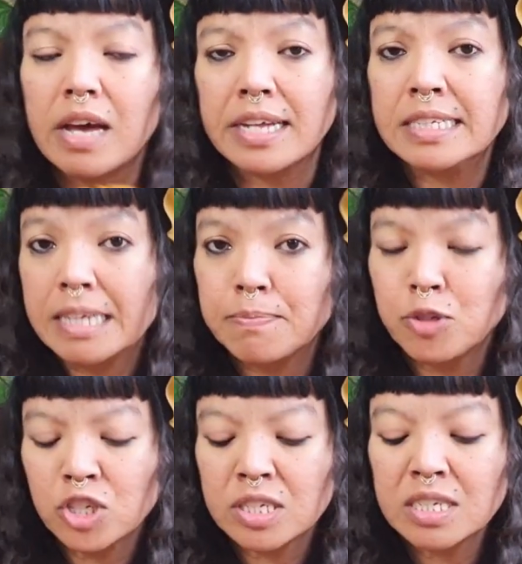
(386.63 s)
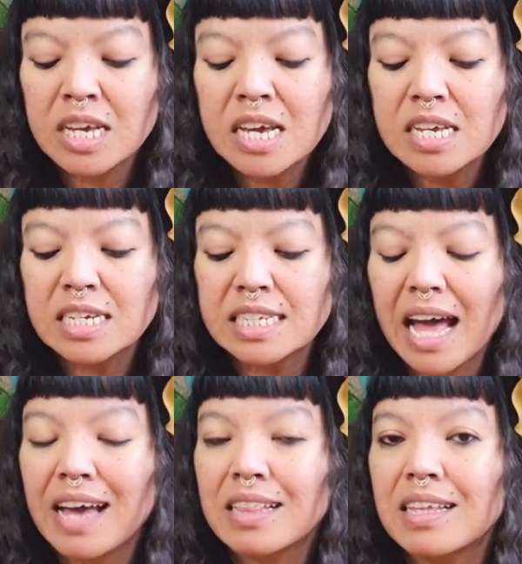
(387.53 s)
exception because
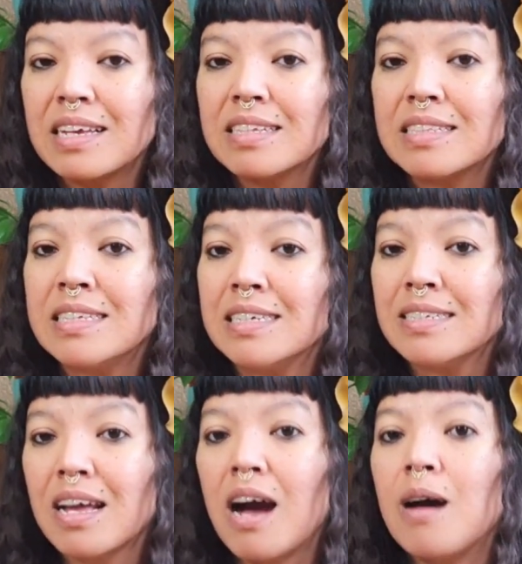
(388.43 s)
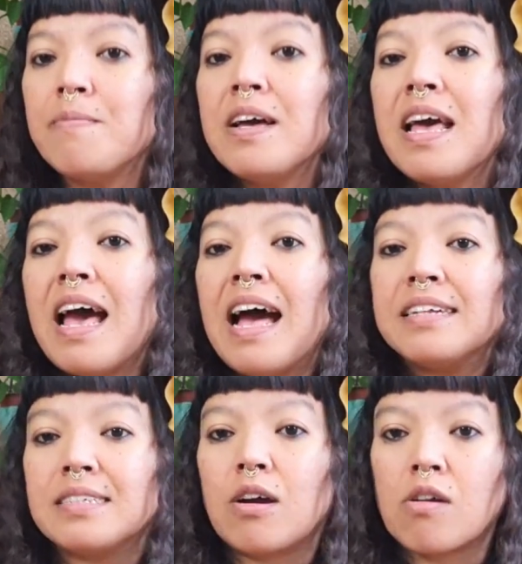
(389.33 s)
I think this top
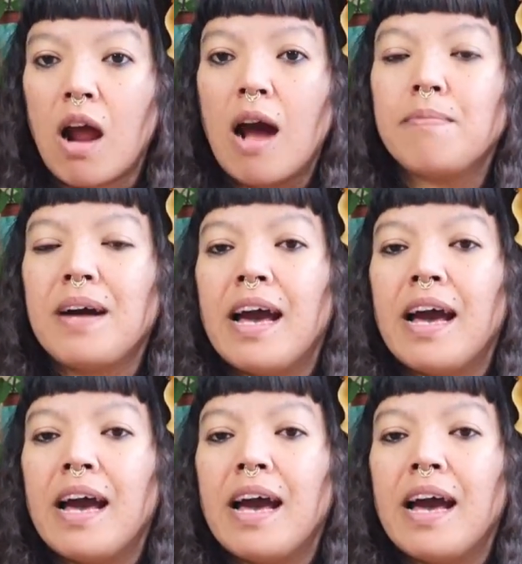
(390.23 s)
as a crop.